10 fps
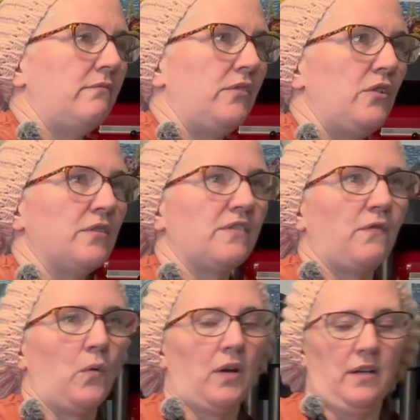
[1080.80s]
use
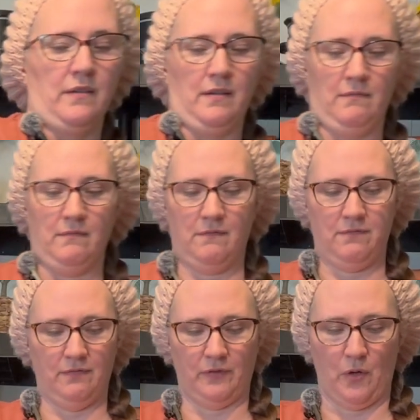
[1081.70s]
for it than
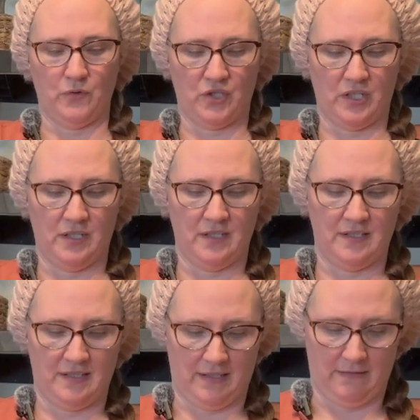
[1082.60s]

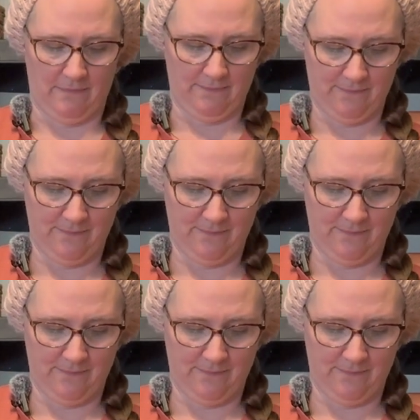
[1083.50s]
lotions and